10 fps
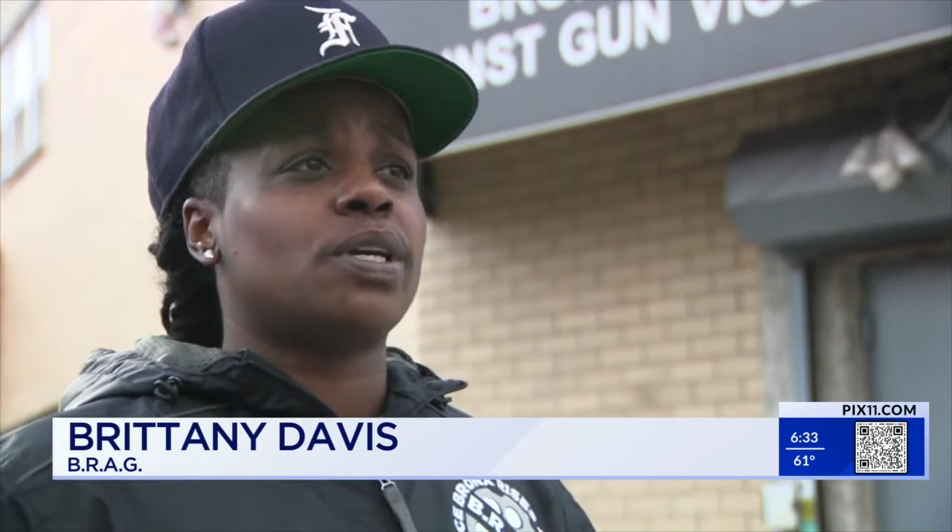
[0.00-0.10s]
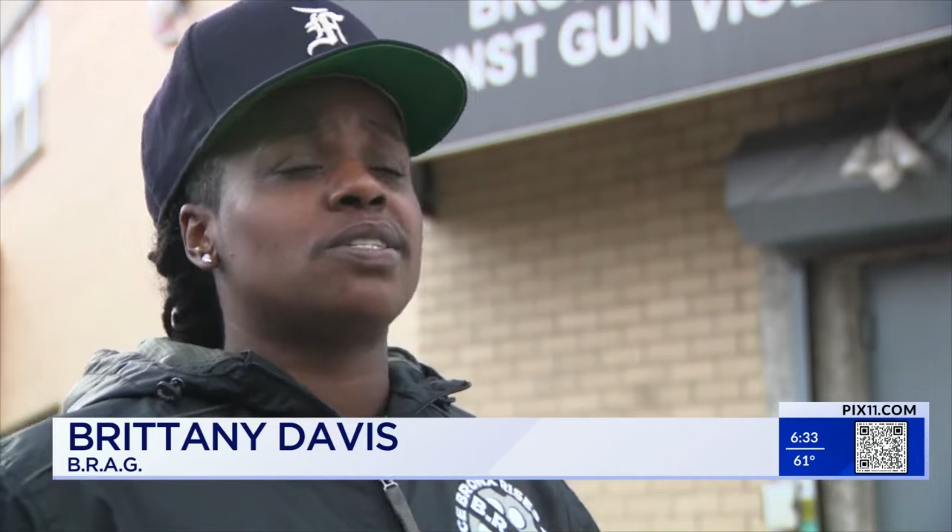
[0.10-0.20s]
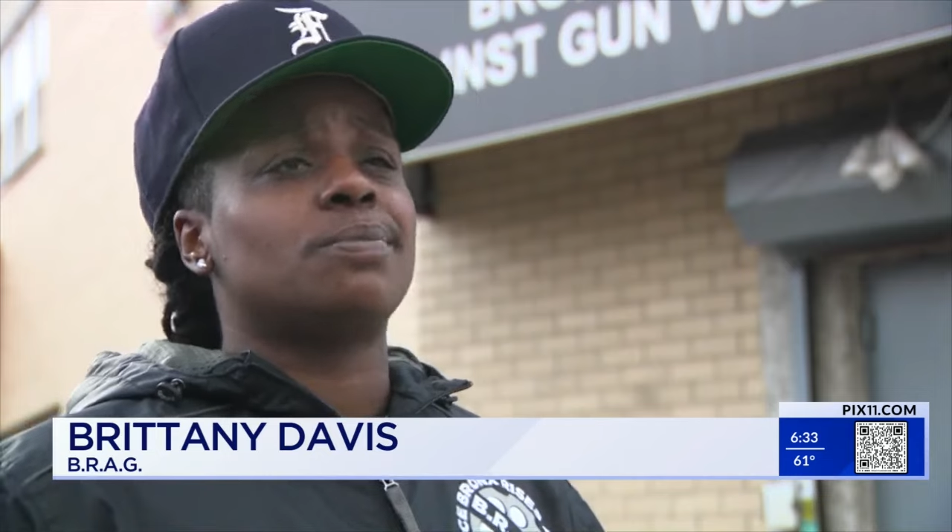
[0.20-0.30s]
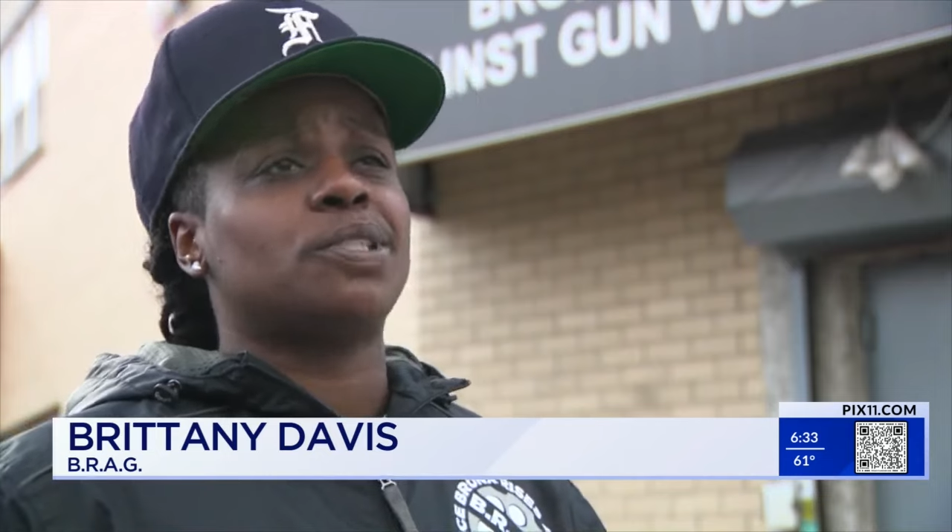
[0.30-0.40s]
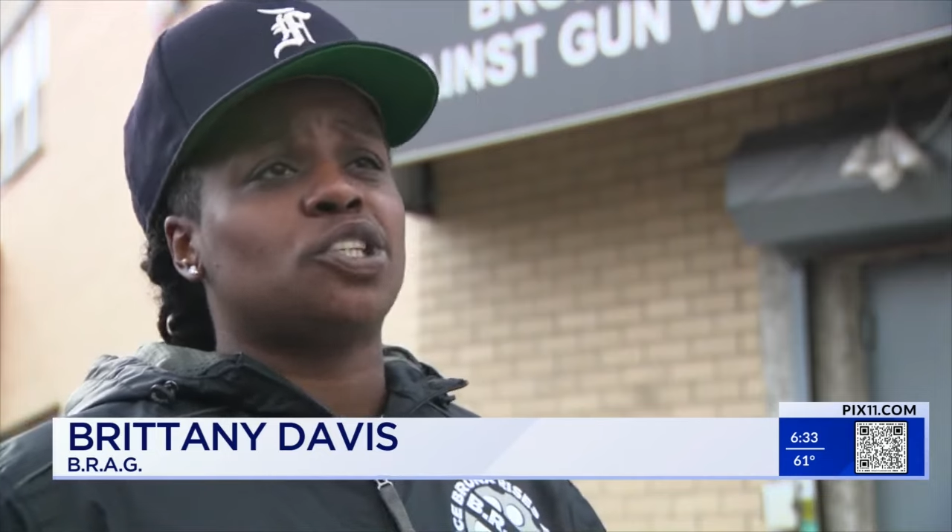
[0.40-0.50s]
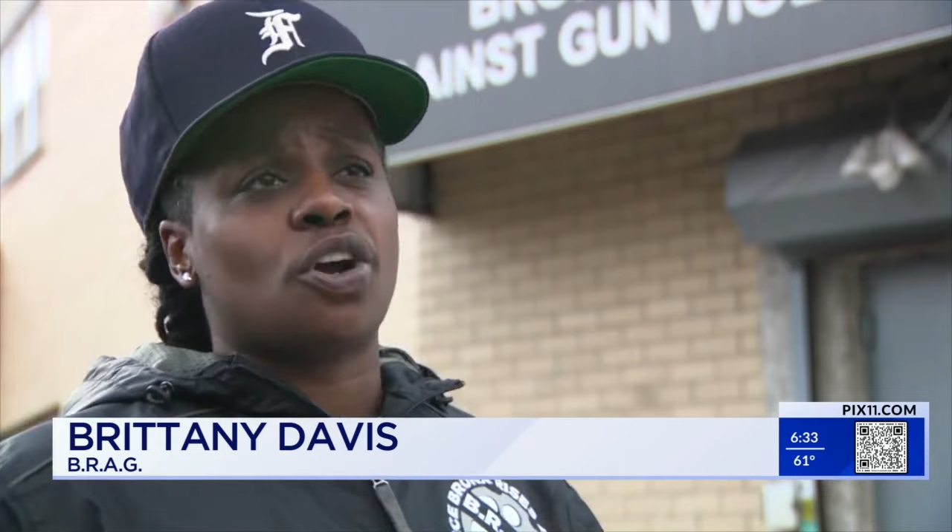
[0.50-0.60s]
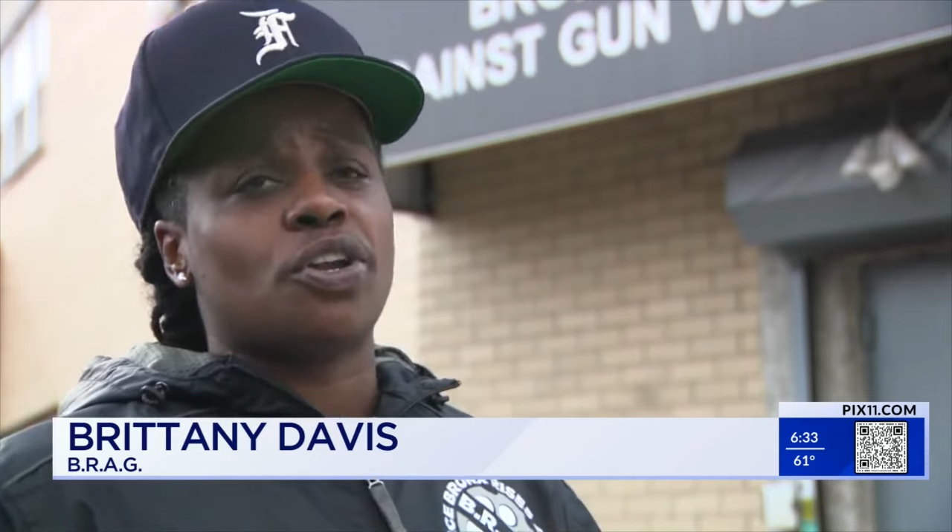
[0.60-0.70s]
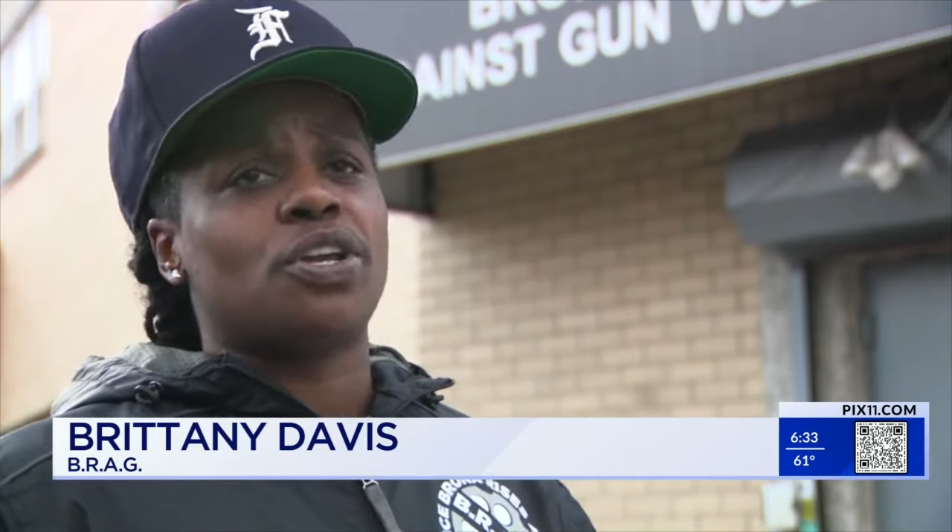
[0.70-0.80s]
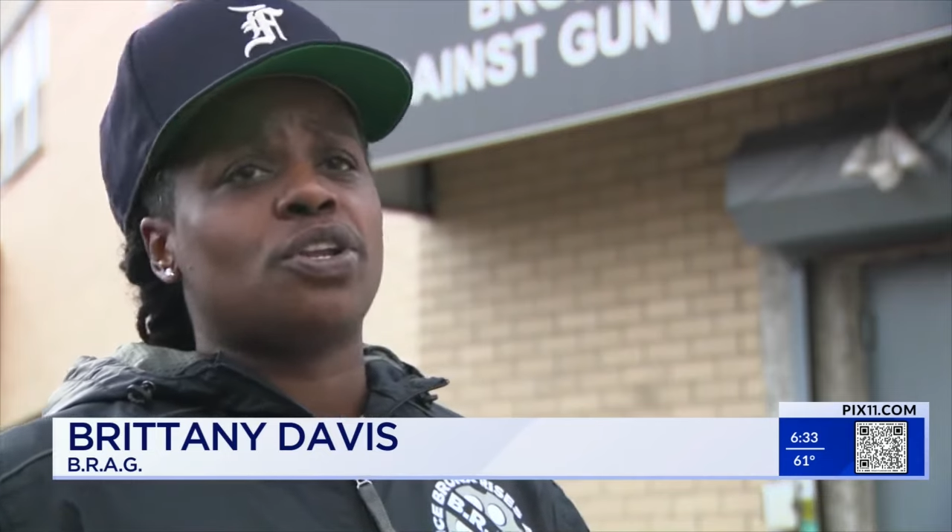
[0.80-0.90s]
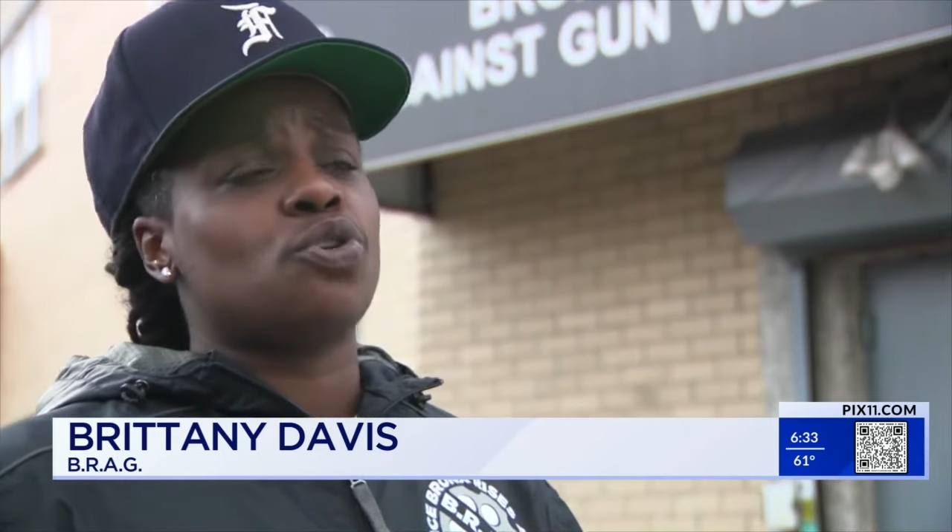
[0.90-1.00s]
because the
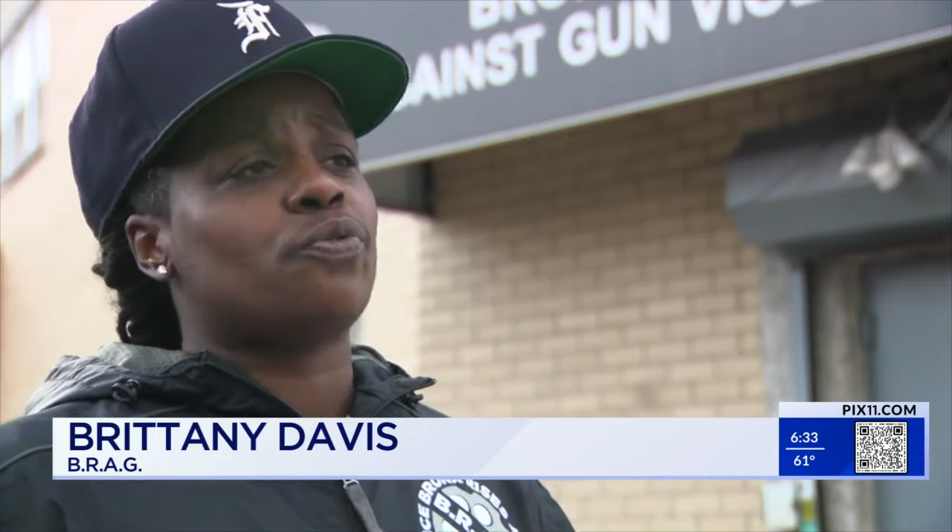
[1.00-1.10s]
majority of the